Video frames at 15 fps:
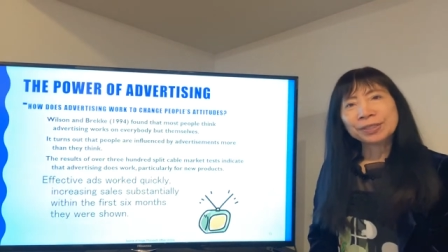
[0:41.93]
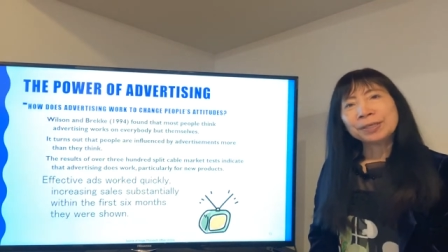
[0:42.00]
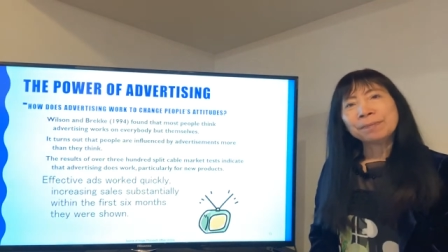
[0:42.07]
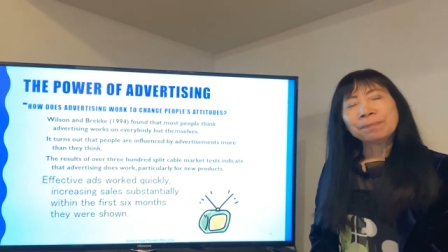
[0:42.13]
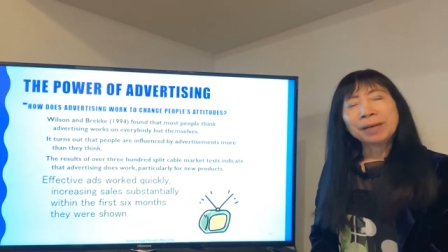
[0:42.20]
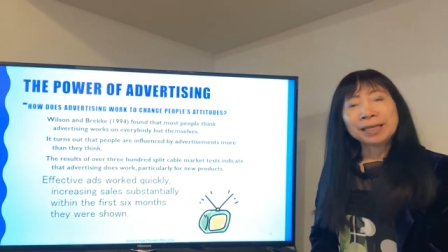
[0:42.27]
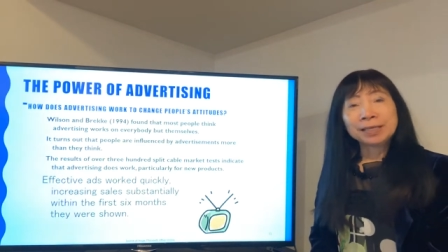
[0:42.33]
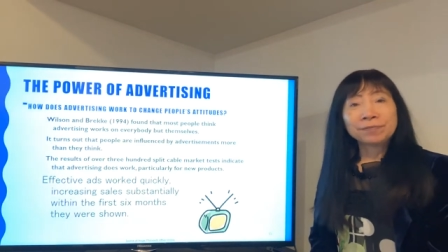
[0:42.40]

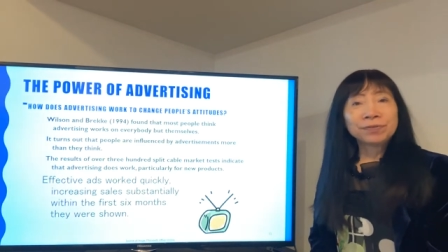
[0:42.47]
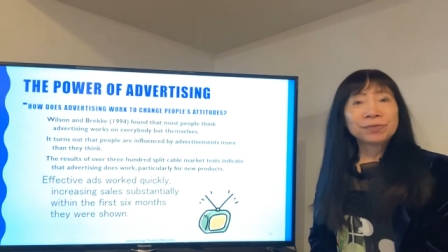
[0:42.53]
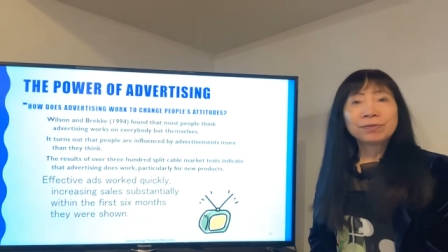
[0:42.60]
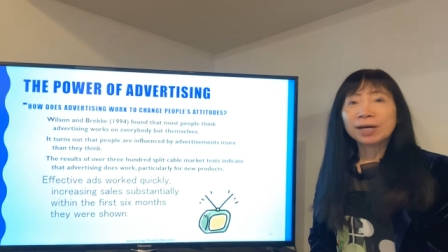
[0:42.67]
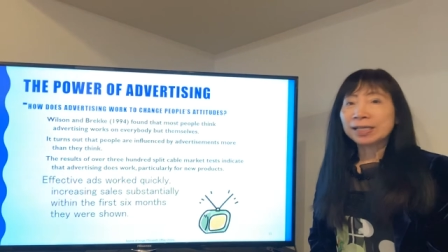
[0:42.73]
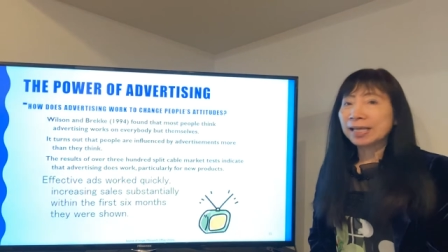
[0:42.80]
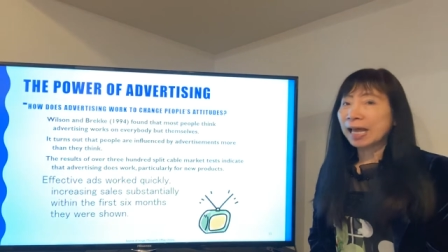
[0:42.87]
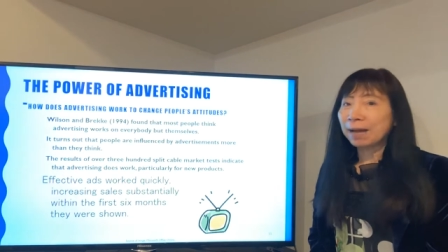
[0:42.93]
But if you are
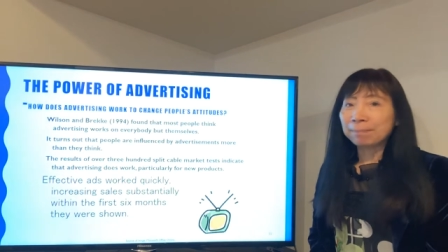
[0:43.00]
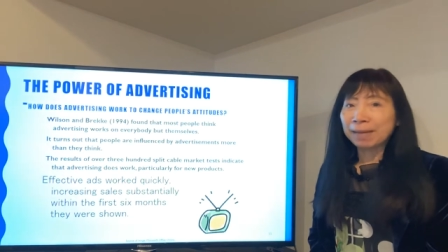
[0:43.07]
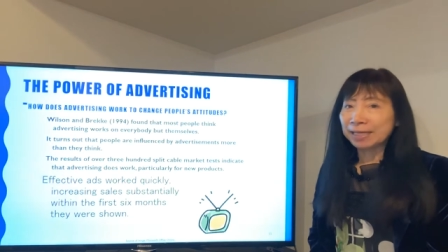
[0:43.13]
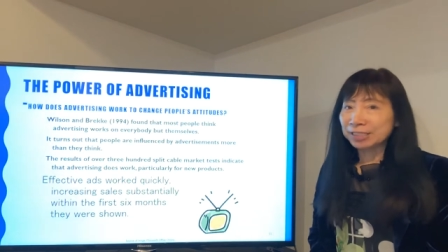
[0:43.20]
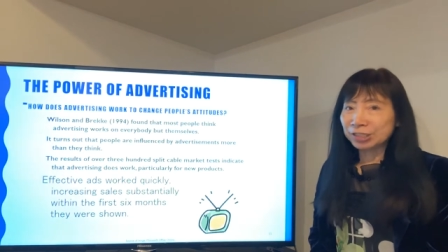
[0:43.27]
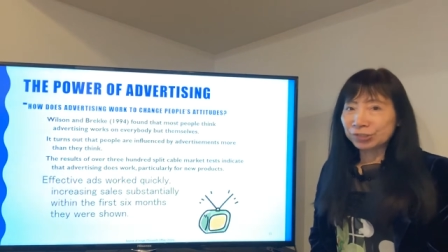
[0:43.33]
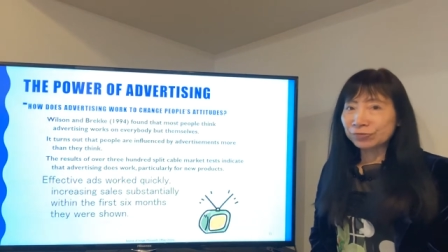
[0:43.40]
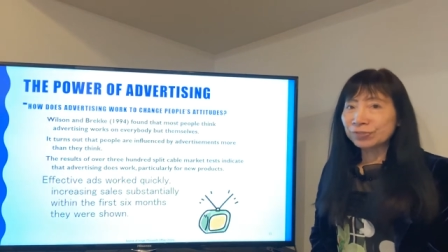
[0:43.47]
not my
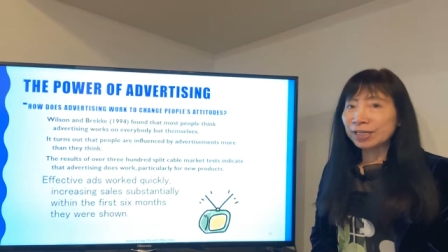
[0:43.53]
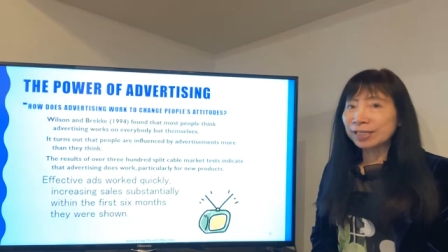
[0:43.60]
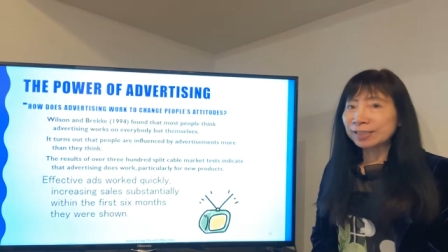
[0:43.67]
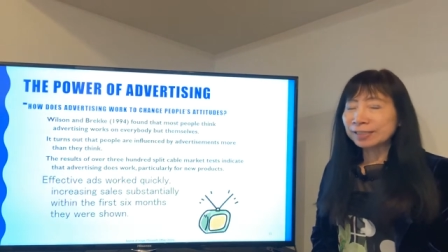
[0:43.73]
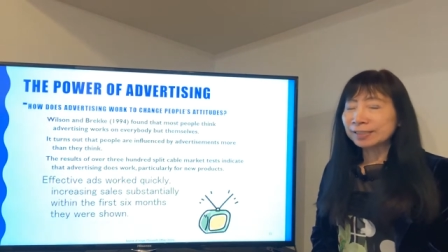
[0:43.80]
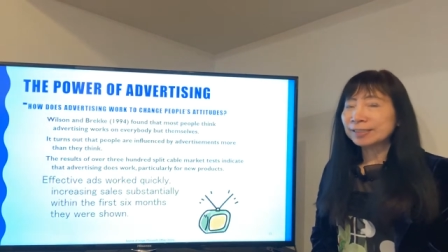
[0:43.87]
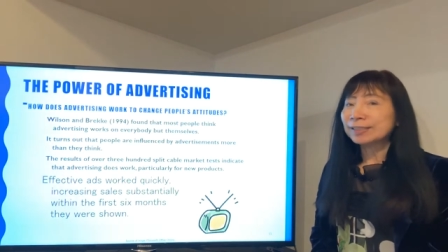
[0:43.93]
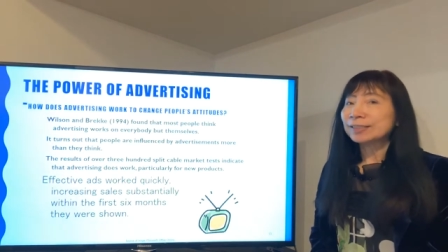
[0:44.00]
student,